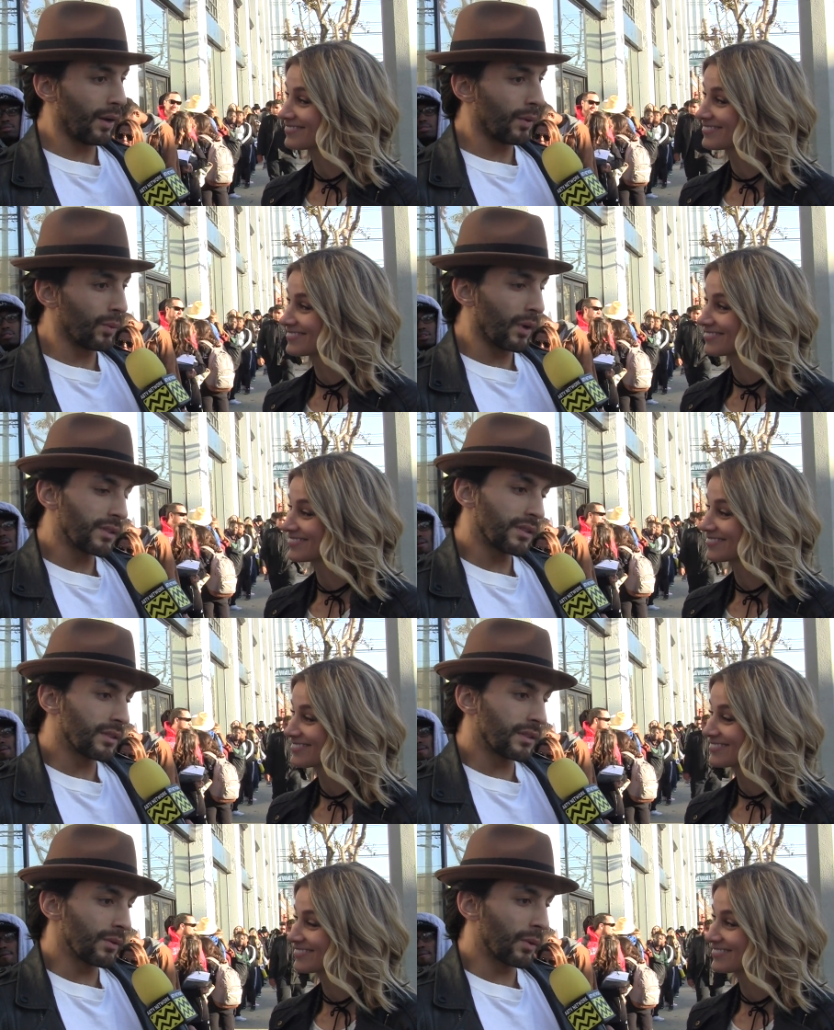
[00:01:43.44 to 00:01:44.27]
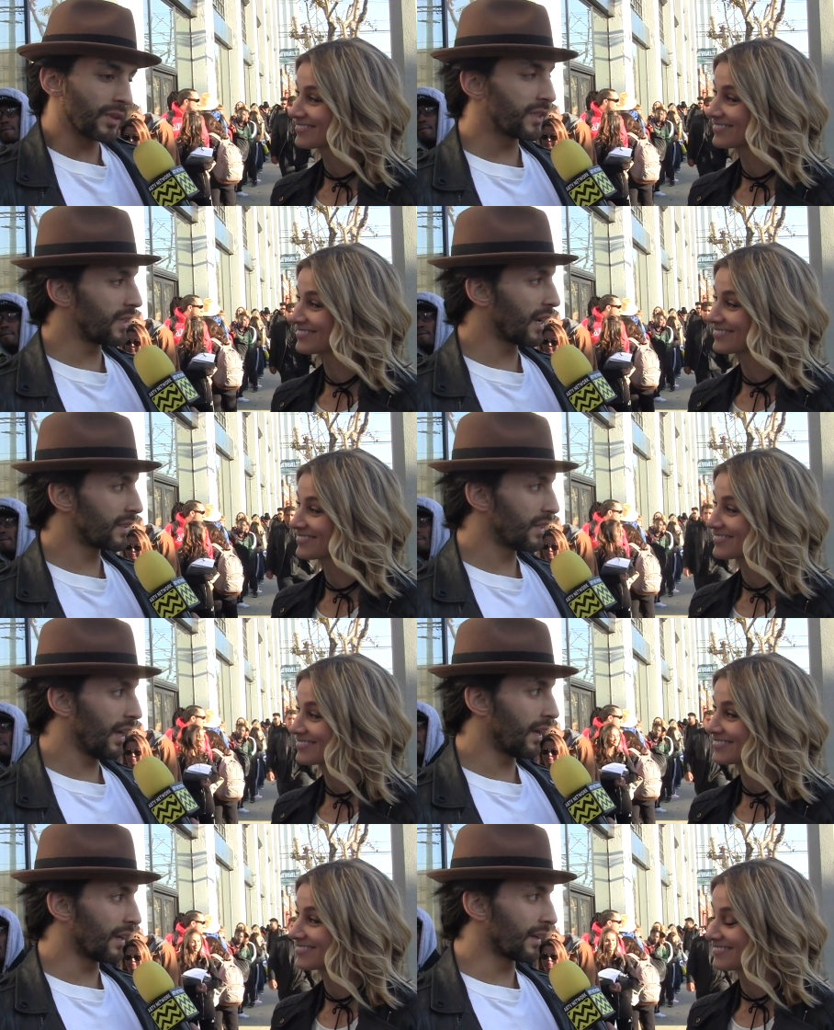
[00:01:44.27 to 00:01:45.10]
Speaker 1: what's what's the next
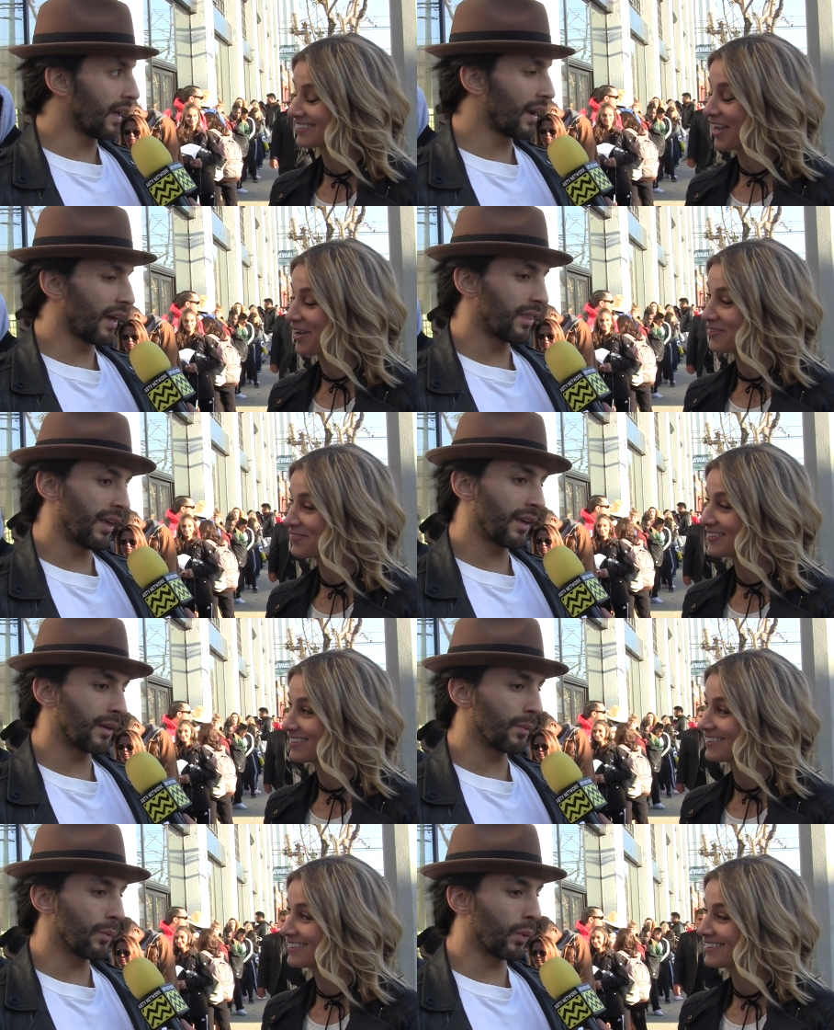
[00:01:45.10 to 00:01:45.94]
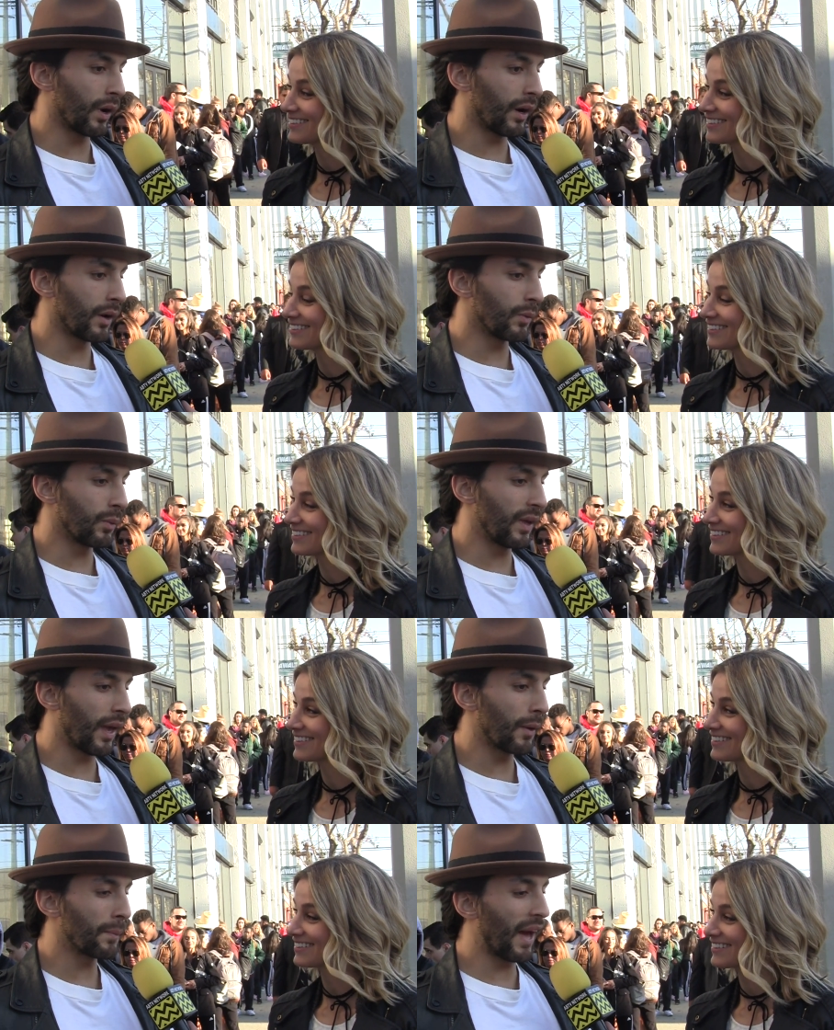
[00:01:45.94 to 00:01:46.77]
thing and i think where
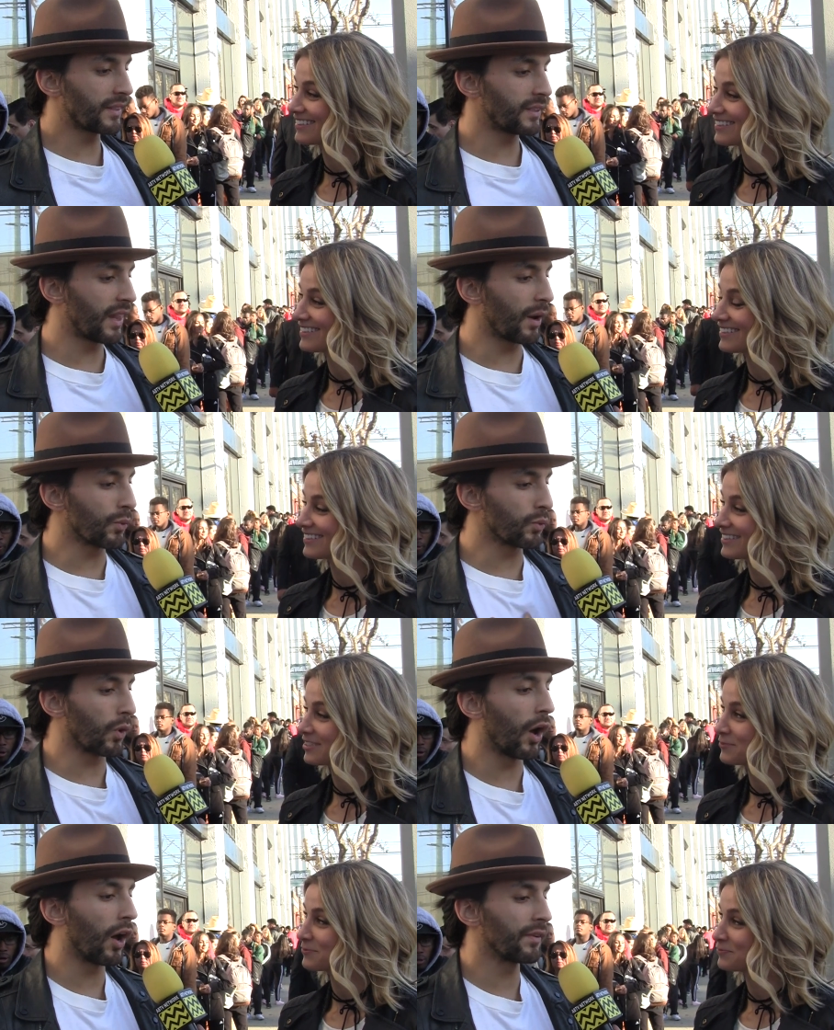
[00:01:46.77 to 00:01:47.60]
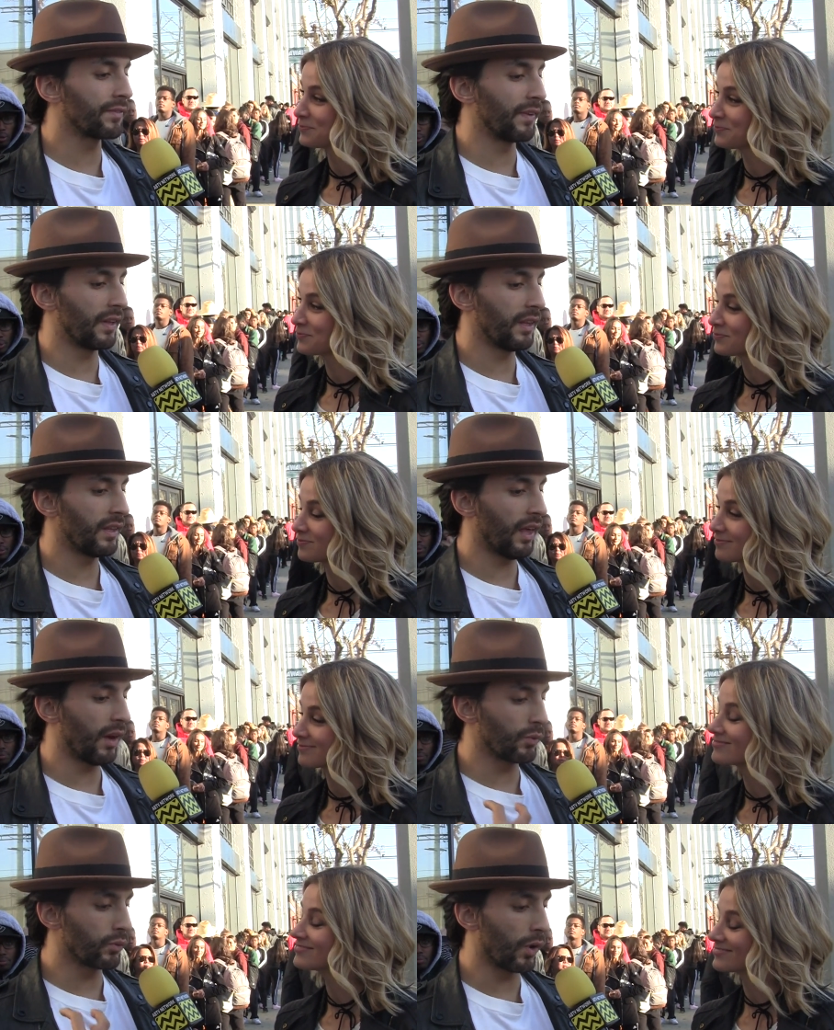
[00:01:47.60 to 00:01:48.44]
we get back to that raw feeling
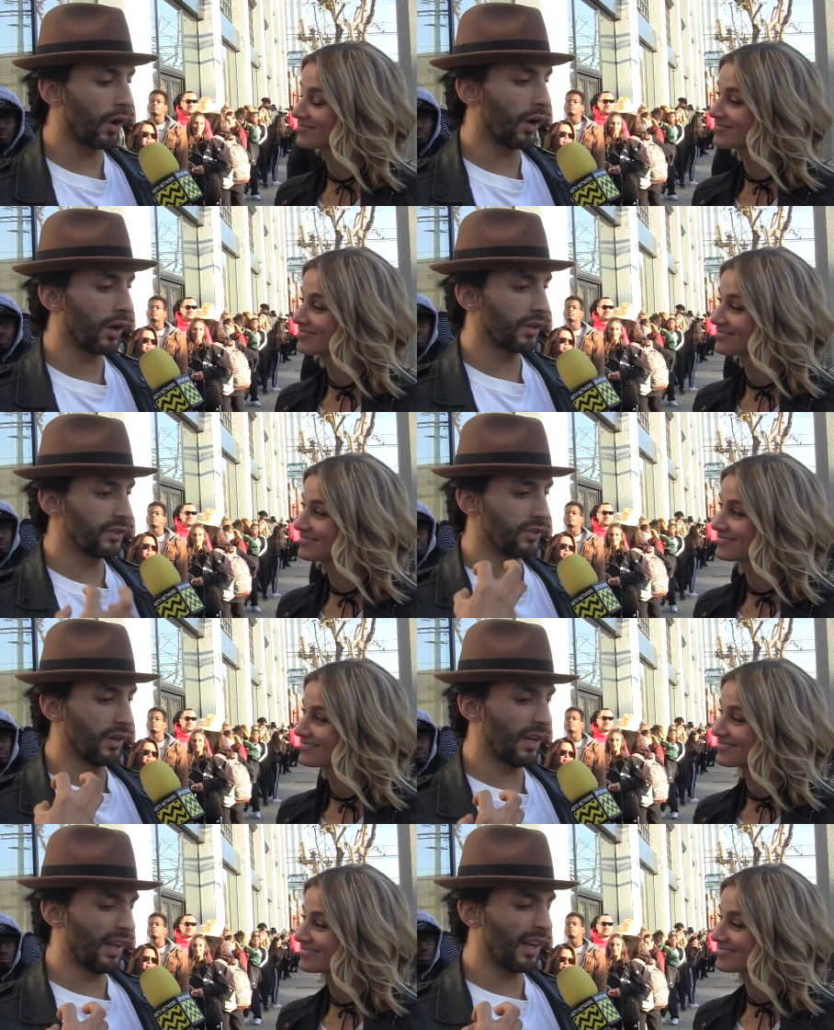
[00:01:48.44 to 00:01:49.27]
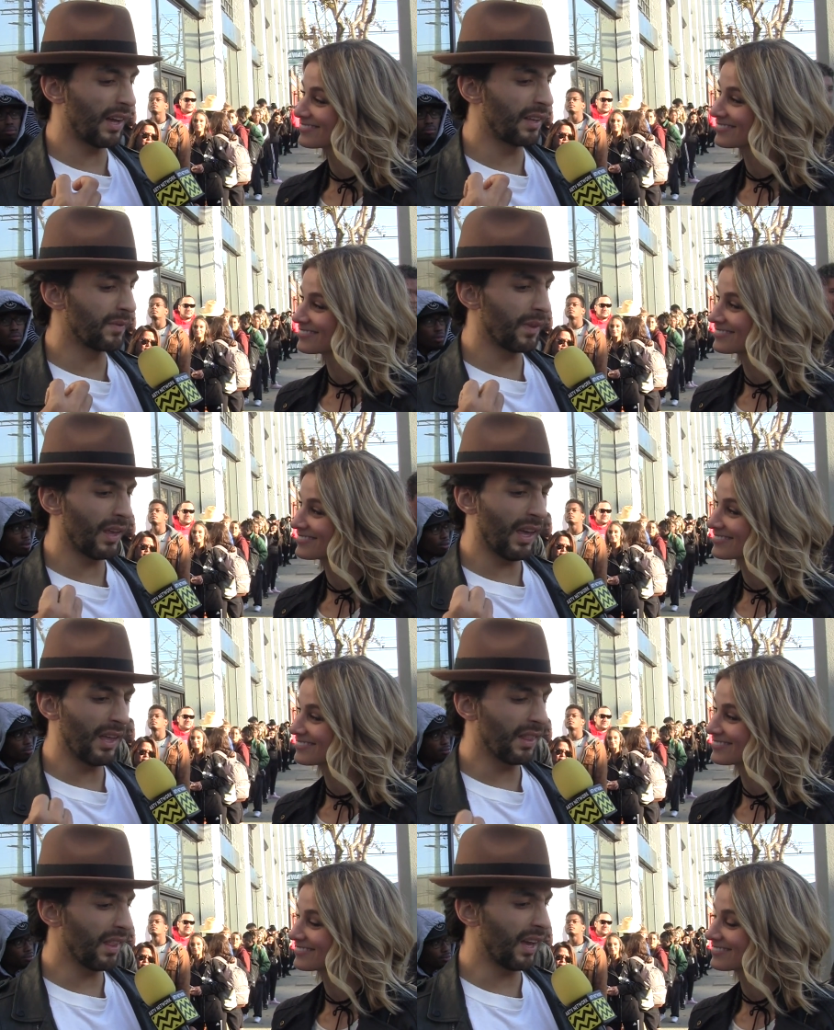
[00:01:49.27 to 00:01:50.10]
that raw
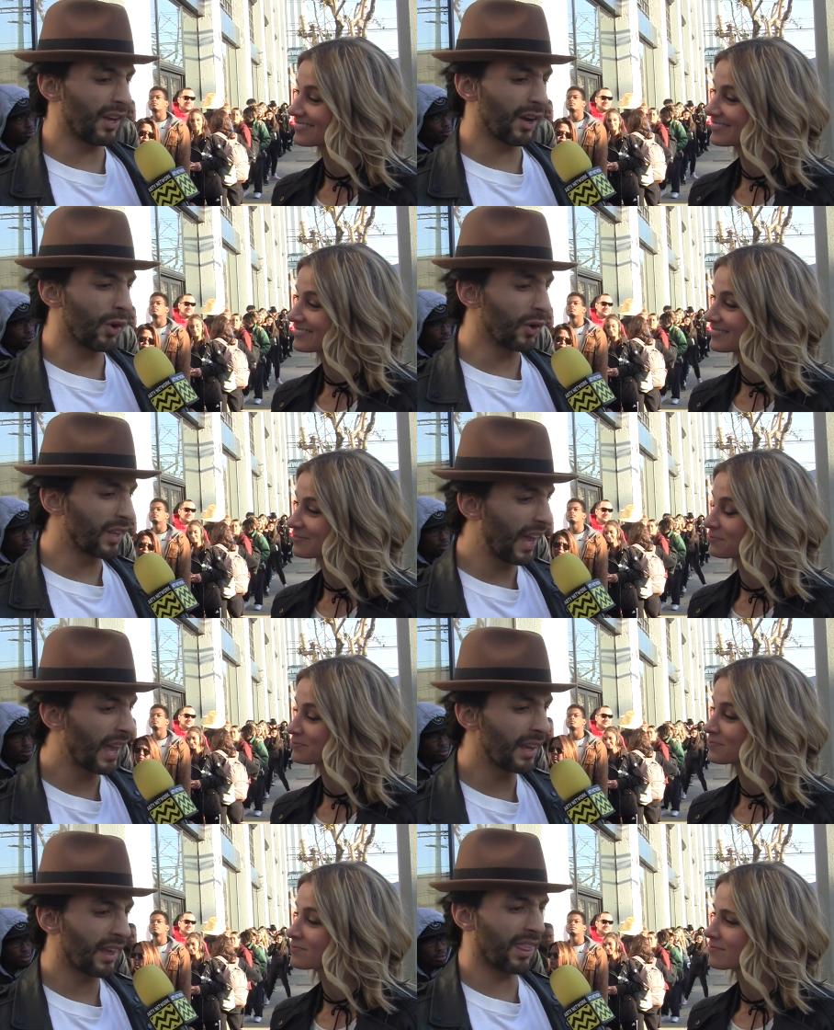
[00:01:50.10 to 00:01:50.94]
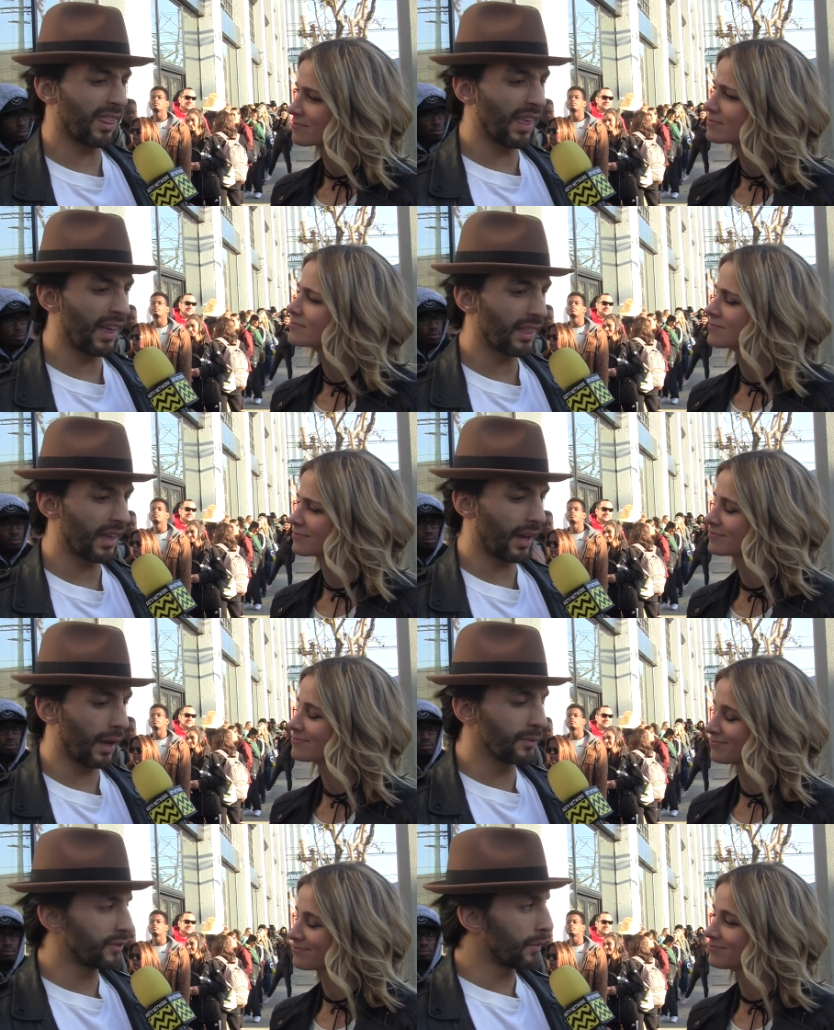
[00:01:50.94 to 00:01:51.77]
uh, like organic thing
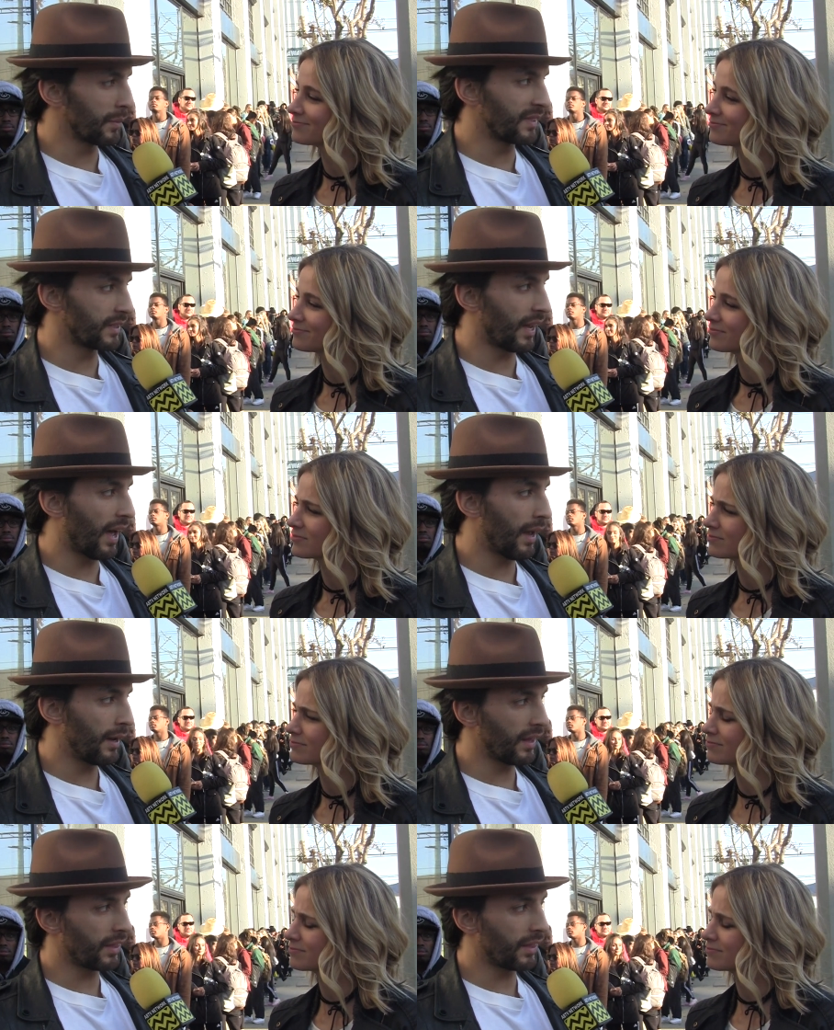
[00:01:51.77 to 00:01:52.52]
that comes from inside i